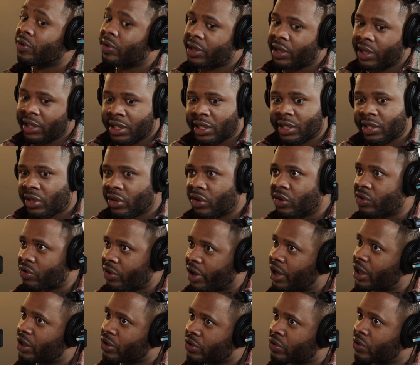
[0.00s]
And this is a
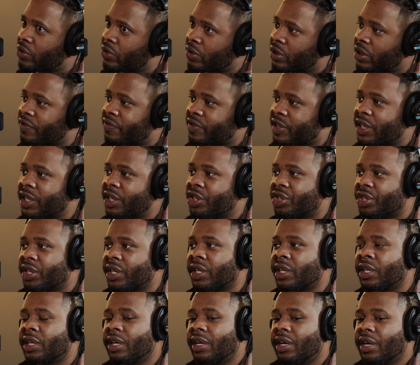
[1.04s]
great tool of
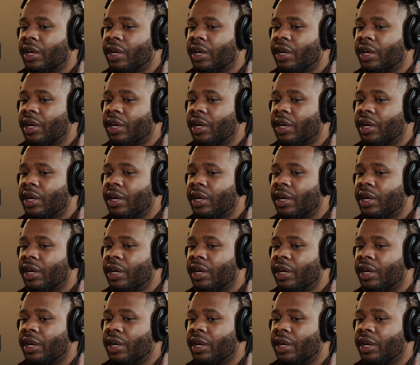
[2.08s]
teaching,